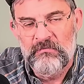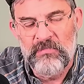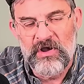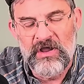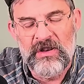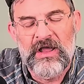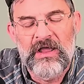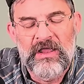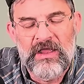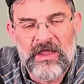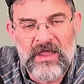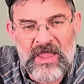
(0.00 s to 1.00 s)
But
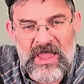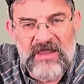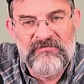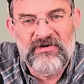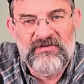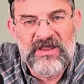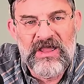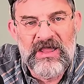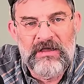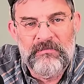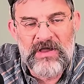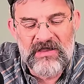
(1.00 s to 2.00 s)
every
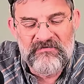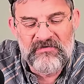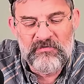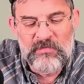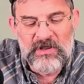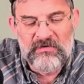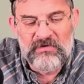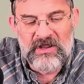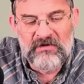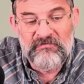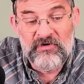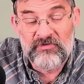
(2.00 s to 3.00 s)
time I've ever been
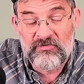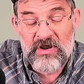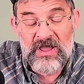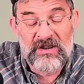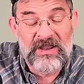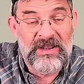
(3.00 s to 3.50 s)
around Fresh Ground,